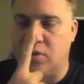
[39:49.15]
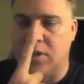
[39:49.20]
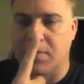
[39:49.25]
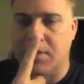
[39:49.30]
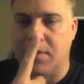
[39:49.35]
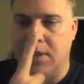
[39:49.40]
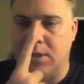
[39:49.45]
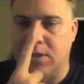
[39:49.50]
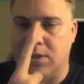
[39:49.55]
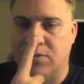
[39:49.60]
I
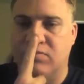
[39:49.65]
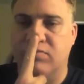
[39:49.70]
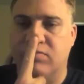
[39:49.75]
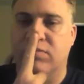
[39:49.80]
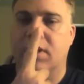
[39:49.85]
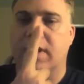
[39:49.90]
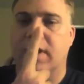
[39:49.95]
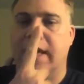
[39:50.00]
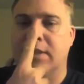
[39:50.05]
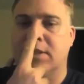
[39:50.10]
mean, just
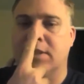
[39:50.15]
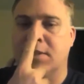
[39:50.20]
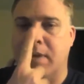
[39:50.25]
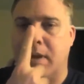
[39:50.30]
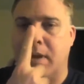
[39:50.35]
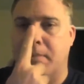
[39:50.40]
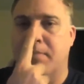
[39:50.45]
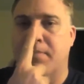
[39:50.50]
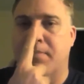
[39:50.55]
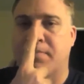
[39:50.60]
looked like
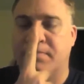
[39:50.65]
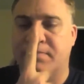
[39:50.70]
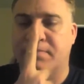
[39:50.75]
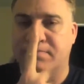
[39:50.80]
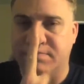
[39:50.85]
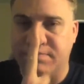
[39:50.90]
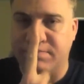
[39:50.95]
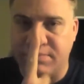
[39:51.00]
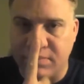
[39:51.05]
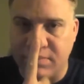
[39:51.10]
somebody
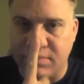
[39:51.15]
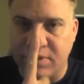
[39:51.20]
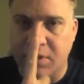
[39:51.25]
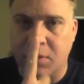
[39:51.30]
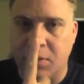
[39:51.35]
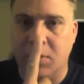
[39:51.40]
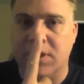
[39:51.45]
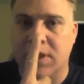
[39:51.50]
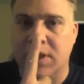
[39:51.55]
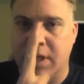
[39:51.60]

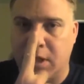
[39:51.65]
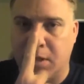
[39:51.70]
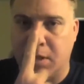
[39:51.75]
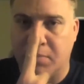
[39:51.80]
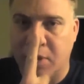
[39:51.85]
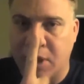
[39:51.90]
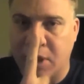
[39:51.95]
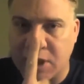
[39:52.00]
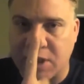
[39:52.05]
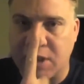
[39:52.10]
was literally
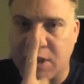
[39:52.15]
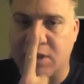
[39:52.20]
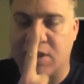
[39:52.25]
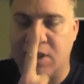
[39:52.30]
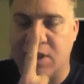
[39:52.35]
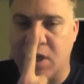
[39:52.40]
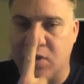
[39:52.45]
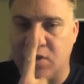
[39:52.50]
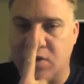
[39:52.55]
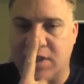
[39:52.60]
pushing its
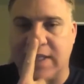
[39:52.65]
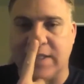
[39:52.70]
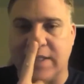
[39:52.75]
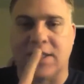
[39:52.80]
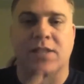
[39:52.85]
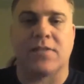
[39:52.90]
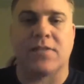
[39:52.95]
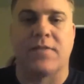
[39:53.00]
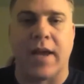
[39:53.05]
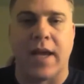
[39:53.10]
nose against
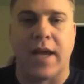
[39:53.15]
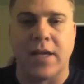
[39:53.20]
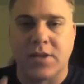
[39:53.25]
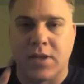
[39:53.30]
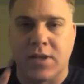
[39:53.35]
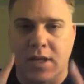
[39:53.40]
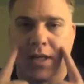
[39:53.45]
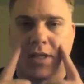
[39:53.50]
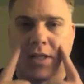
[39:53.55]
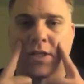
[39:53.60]
its face,
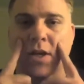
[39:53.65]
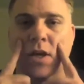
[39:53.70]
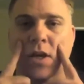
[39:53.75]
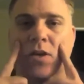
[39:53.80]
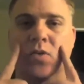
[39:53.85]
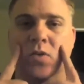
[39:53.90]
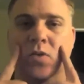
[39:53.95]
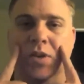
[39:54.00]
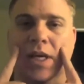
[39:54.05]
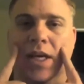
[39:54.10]
and its
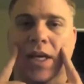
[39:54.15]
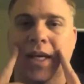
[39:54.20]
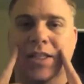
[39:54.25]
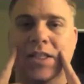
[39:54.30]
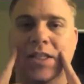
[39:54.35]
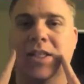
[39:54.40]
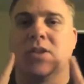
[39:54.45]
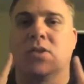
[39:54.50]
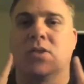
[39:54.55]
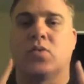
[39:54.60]
nose was
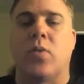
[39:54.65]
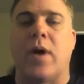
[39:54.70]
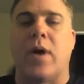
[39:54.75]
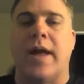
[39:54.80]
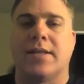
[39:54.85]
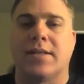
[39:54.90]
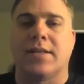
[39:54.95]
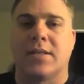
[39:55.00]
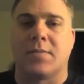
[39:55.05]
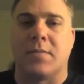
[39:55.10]
easily as wide
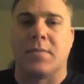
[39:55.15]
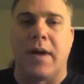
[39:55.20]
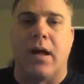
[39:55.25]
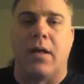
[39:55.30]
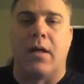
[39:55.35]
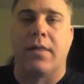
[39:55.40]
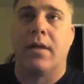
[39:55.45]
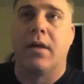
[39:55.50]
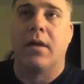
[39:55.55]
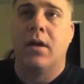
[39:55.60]
as its mouth.